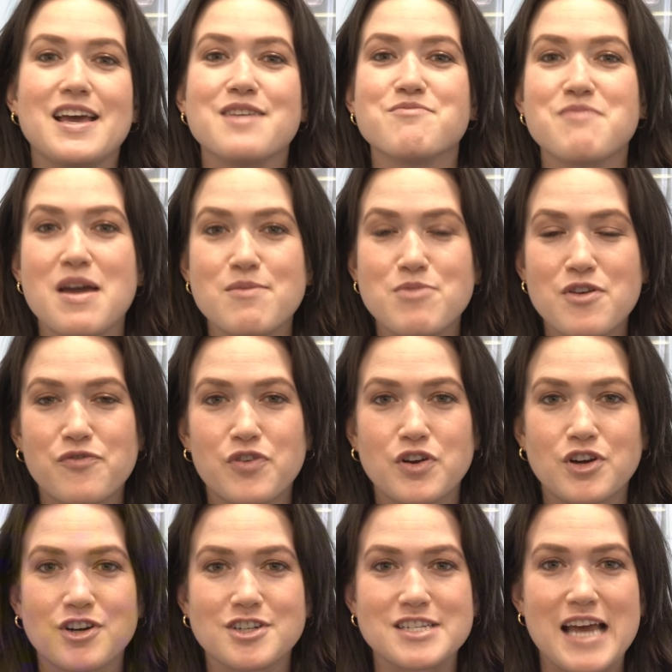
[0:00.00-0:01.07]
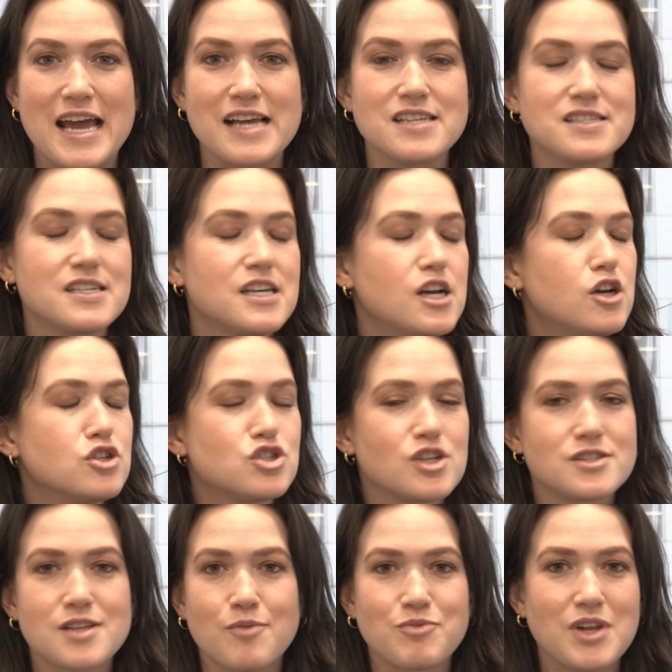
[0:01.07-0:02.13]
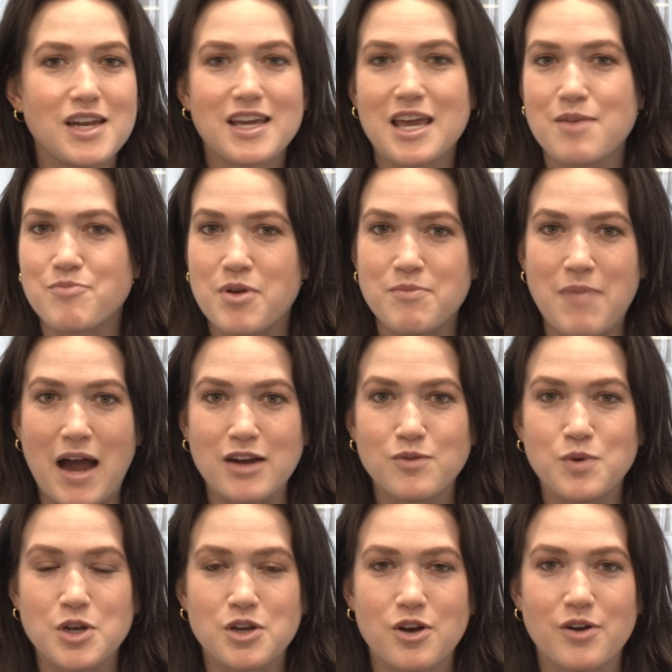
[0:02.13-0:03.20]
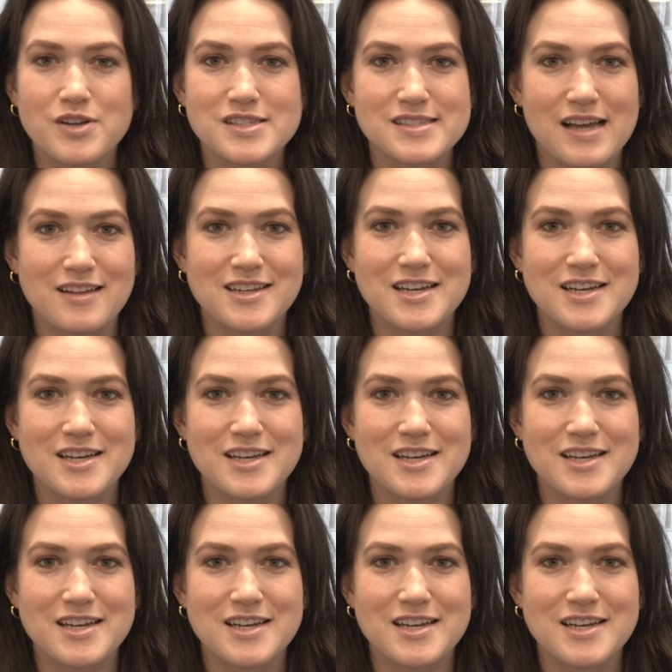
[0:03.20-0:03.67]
it may be for your taste, just something to keep in mind when you go to sell